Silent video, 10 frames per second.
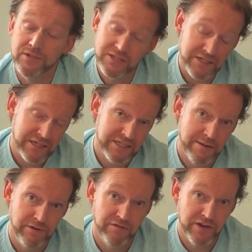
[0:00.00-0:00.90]
So that's an
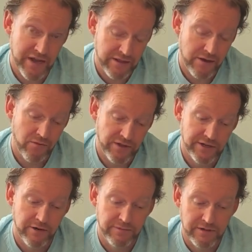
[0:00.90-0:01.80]
example of another one
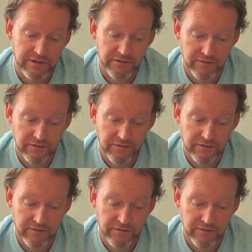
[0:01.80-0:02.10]
that I'll be